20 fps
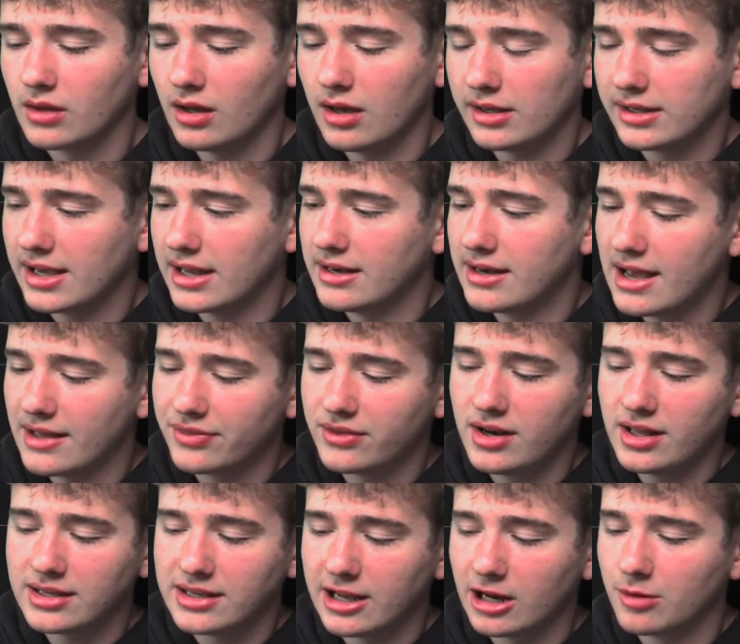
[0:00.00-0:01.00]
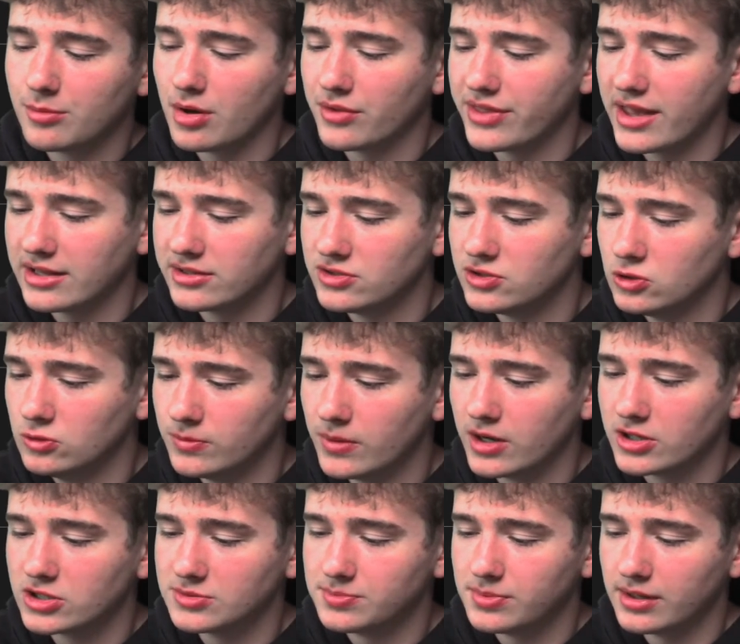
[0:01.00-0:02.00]
Again, not that I care about that too
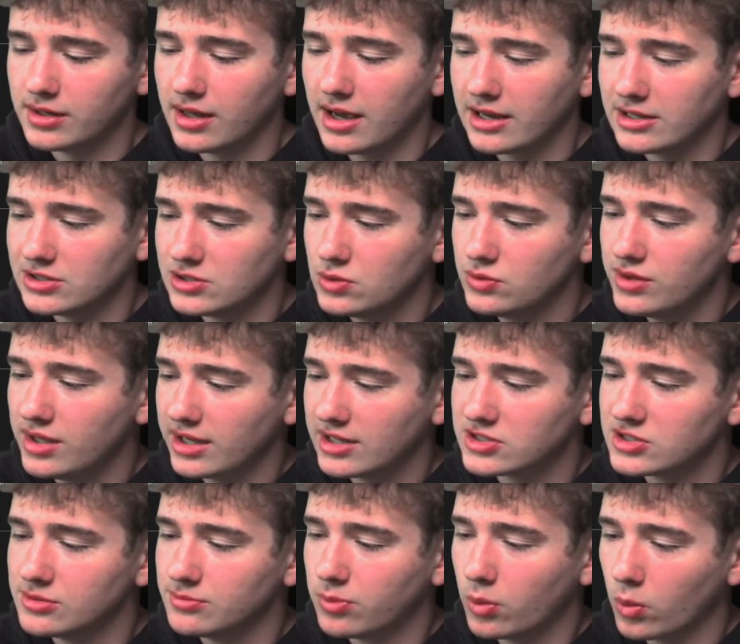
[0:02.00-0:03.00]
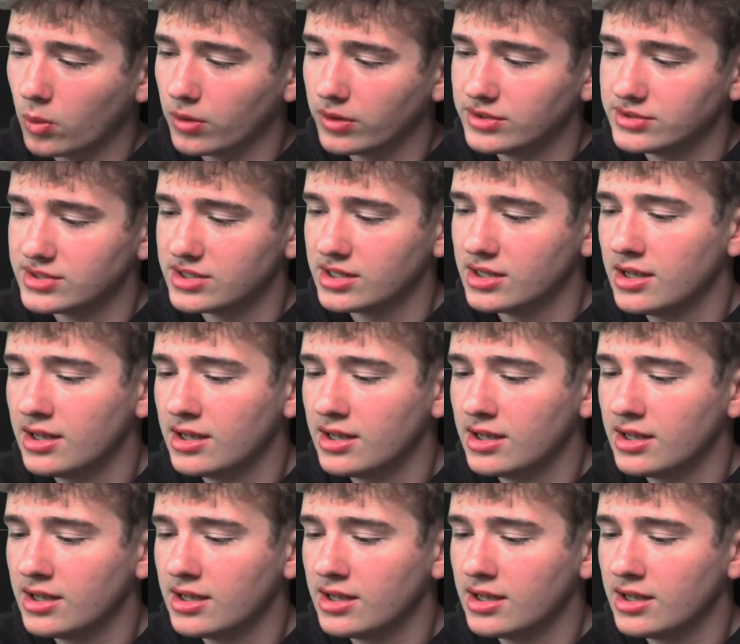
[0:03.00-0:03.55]
much, but I do think it's important.